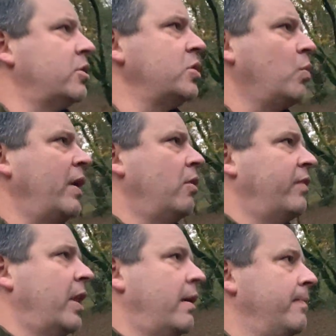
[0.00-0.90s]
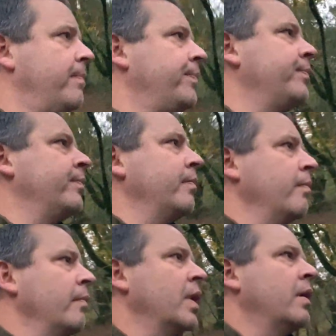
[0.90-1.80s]
She's way over there.
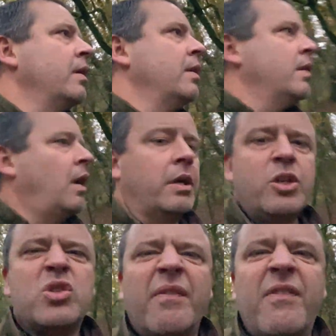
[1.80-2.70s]
I'm going to use a